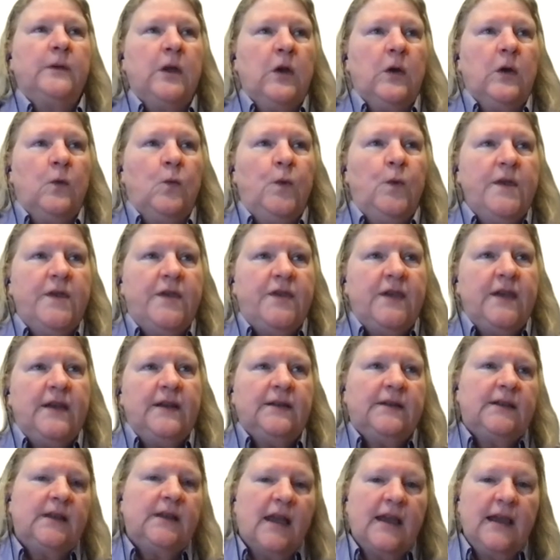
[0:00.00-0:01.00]
with
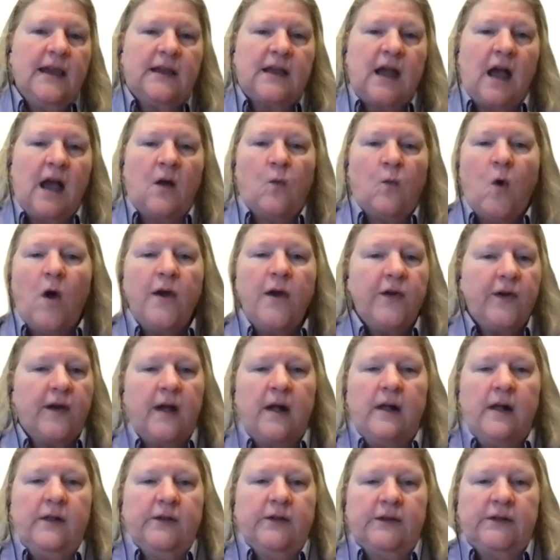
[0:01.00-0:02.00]
things like a
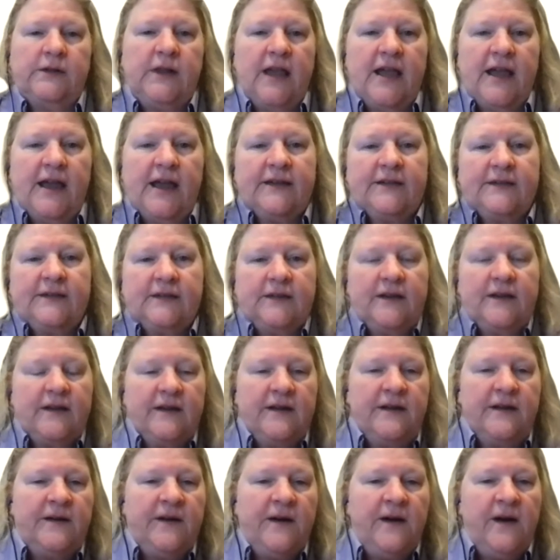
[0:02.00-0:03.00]
watercolor class
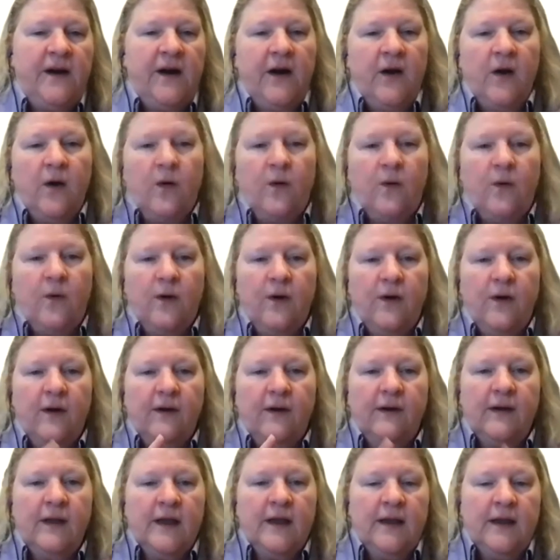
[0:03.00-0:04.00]

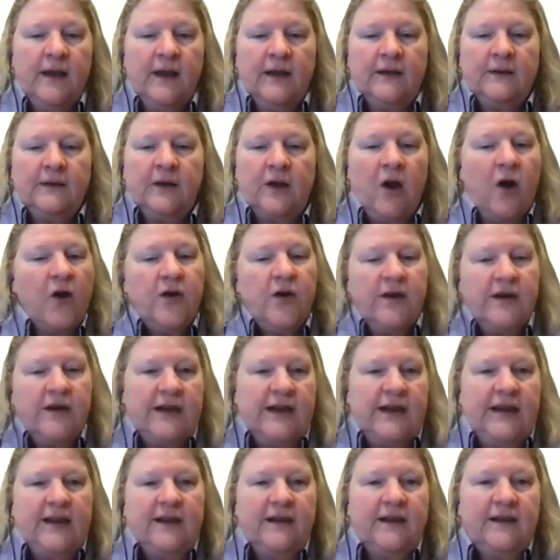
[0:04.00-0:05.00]
or
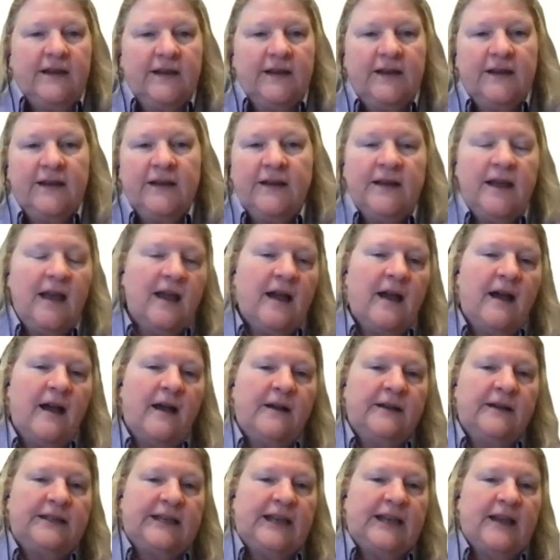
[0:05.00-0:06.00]
gardening
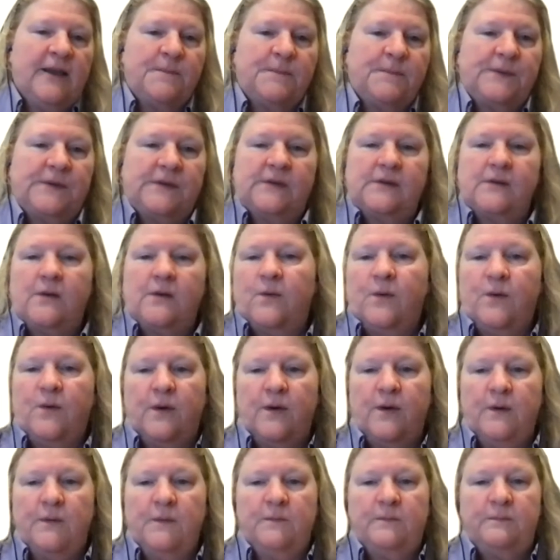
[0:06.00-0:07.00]
tips,
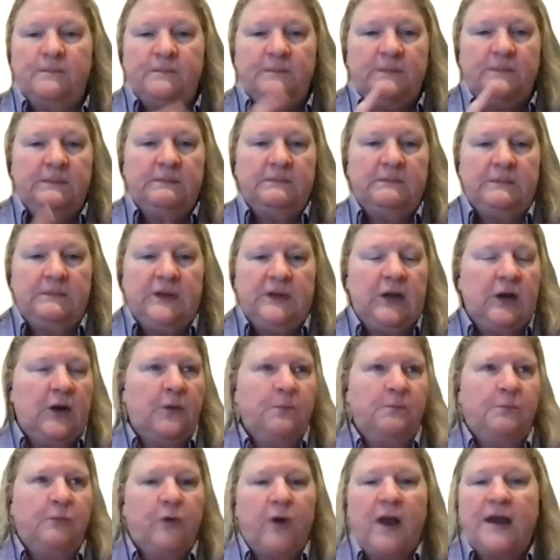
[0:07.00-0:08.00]
or
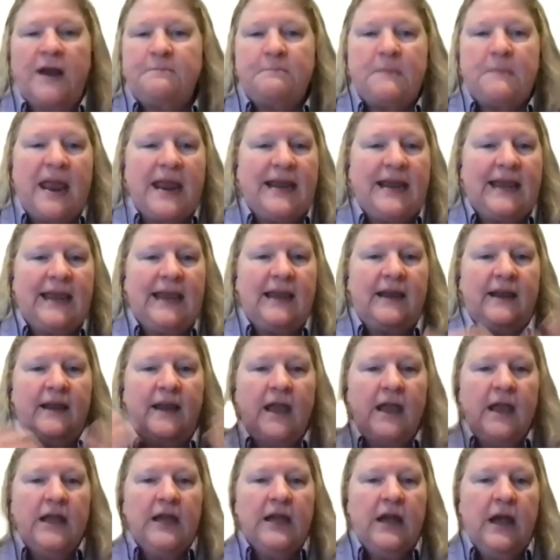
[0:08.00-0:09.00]
bread making,
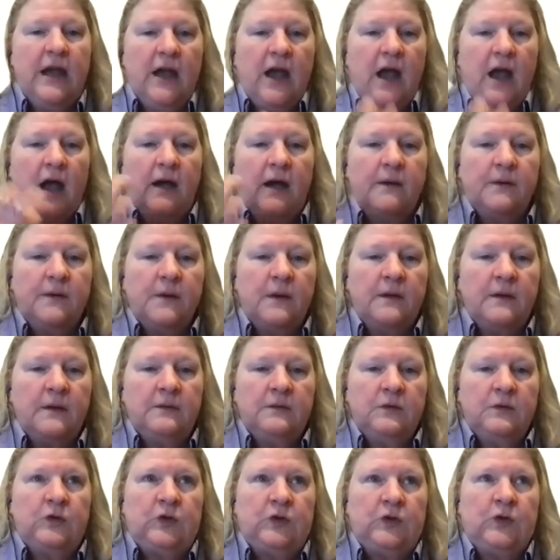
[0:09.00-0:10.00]

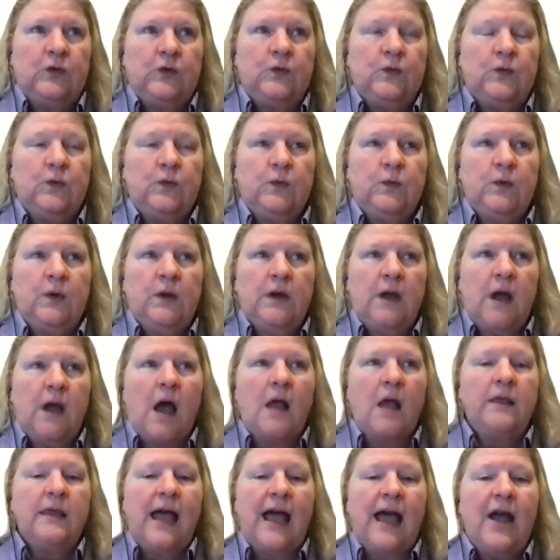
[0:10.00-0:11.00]
to
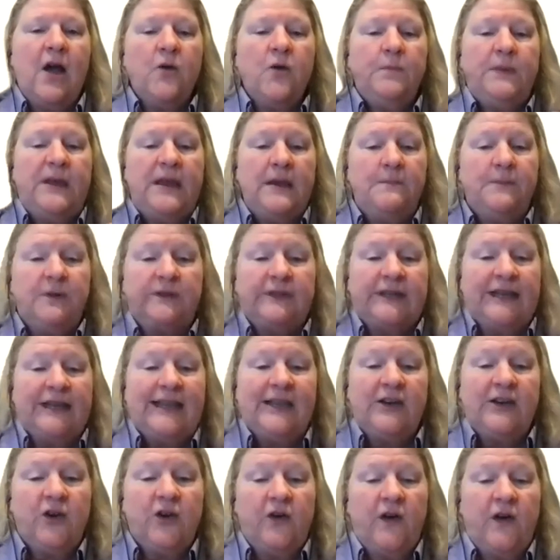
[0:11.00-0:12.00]
allow people to
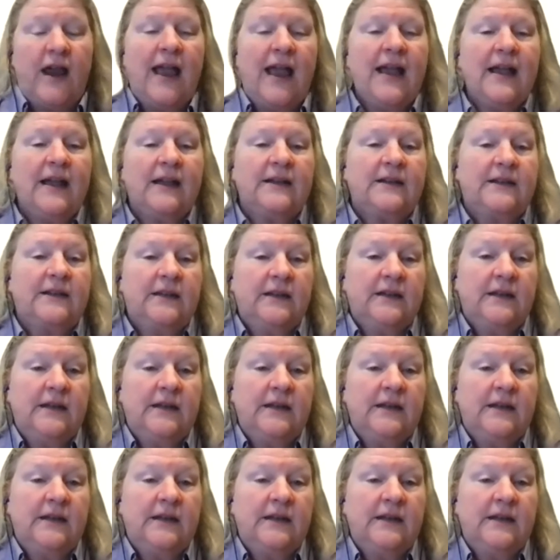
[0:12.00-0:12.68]
interact